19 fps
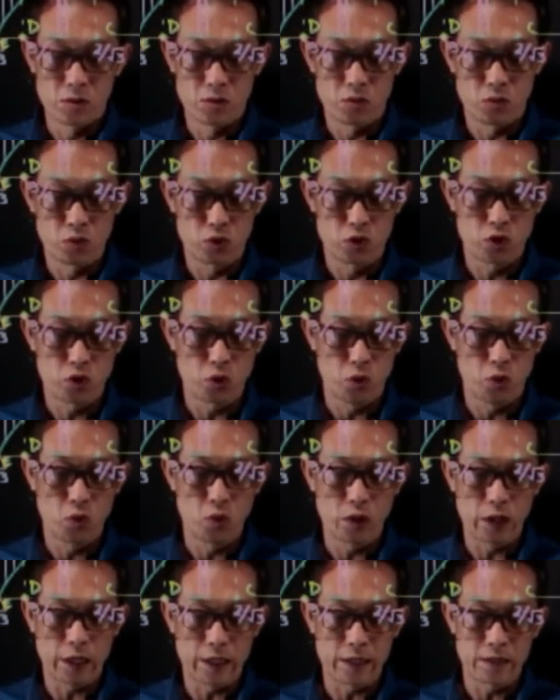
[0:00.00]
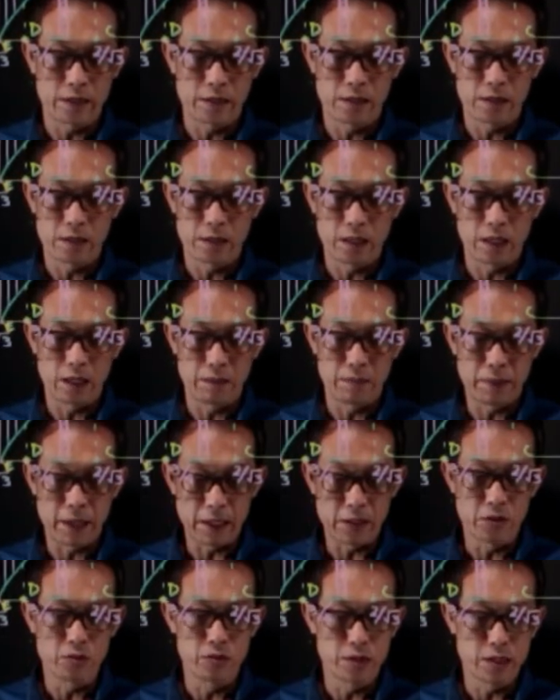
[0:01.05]
to show that by
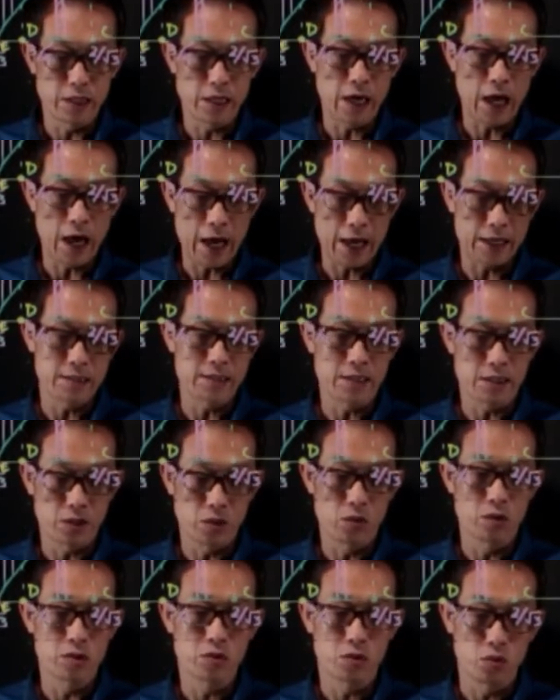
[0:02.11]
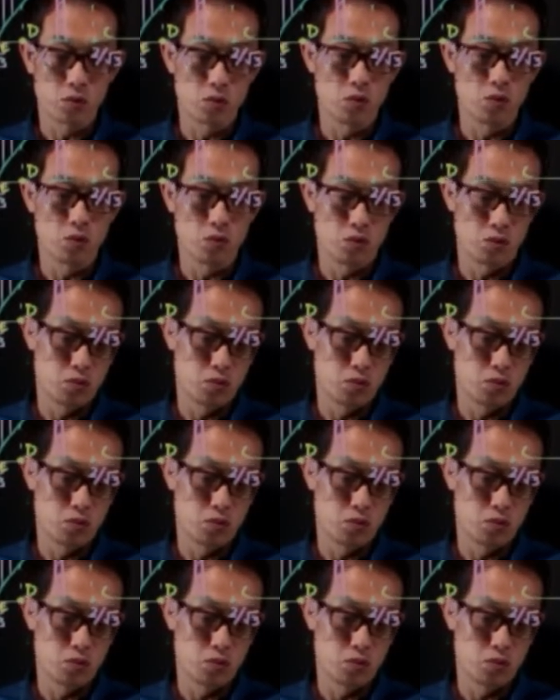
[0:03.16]
using x equals to